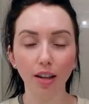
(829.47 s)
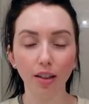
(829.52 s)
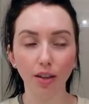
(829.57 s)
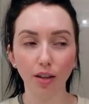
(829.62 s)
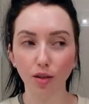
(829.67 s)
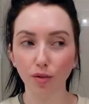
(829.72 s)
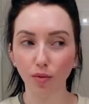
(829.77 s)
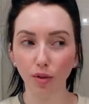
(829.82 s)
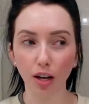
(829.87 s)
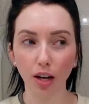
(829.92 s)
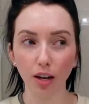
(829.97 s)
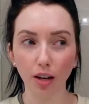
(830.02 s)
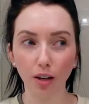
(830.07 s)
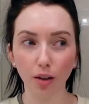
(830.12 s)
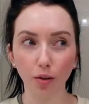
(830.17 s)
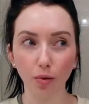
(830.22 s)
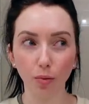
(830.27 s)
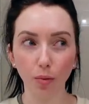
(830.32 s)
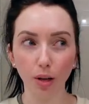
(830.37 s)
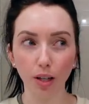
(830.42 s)
This
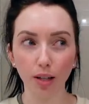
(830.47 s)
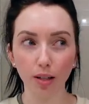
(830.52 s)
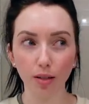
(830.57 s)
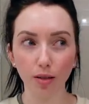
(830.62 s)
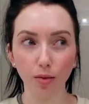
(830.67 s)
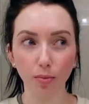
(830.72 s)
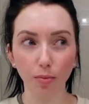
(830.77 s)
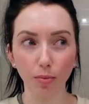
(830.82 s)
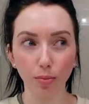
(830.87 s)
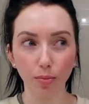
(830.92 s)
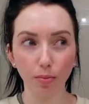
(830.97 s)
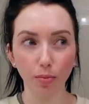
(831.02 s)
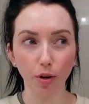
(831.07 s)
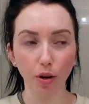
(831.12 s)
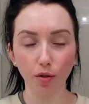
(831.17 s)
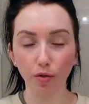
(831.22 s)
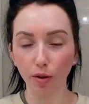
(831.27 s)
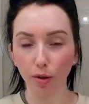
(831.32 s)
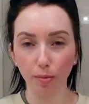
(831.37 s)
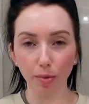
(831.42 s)
vlog was
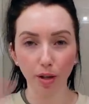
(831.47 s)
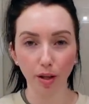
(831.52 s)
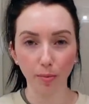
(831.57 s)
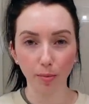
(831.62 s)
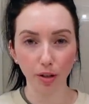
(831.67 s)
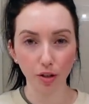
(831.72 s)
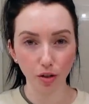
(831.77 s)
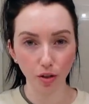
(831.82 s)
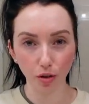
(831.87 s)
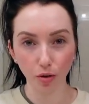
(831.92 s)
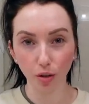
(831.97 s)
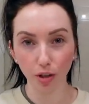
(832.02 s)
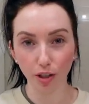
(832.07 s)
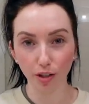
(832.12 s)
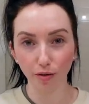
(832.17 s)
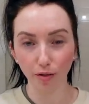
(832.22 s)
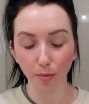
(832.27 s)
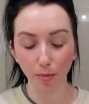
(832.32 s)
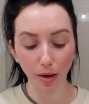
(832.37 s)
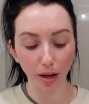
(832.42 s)
over pretty much the
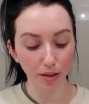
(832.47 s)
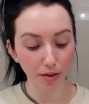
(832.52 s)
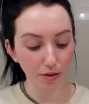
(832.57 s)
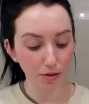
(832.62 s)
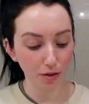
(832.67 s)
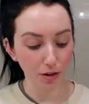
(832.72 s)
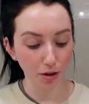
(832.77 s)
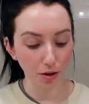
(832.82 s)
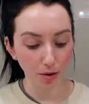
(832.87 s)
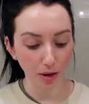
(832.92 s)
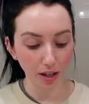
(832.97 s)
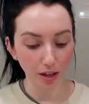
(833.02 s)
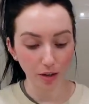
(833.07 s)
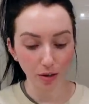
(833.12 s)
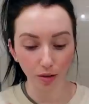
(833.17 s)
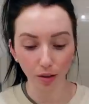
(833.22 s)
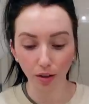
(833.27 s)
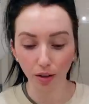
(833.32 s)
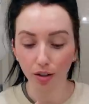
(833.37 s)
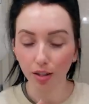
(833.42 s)
course of a month. So I
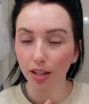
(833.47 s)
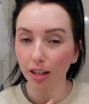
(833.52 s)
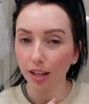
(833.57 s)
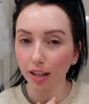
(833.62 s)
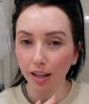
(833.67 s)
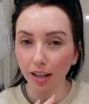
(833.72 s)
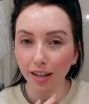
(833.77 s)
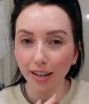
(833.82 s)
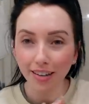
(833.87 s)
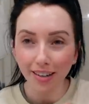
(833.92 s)
know it looks like